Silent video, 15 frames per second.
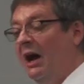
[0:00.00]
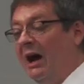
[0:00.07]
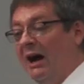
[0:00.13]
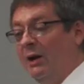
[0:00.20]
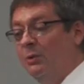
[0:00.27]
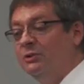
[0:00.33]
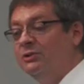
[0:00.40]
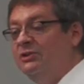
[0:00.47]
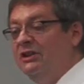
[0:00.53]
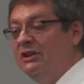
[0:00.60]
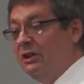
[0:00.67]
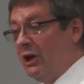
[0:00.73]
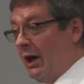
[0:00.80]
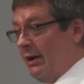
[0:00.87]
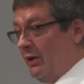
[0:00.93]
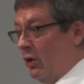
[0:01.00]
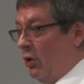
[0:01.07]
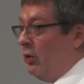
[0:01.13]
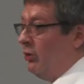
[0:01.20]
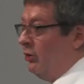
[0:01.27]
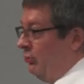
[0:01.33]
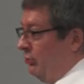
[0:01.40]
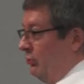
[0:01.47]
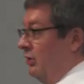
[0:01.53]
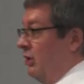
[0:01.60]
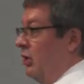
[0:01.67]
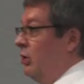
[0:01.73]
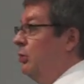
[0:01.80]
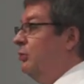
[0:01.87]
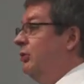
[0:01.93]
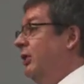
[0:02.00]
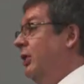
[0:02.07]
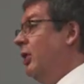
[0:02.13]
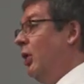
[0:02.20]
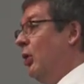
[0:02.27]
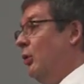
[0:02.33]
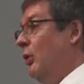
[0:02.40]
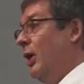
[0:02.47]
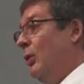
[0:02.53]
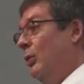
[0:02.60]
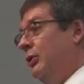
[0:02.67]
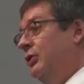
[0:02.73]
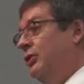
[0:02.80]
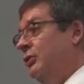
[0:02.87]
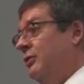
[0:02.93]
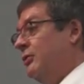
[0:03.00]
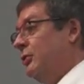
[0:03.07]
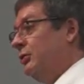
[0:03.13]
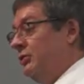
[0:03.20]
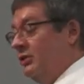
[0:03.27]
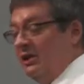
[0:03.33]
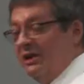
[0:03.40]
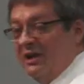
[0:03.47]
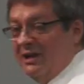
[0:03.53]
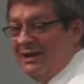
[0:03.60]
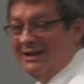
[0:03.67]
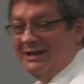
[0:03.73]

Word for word: I was the night auditor at a hotel while I went to university.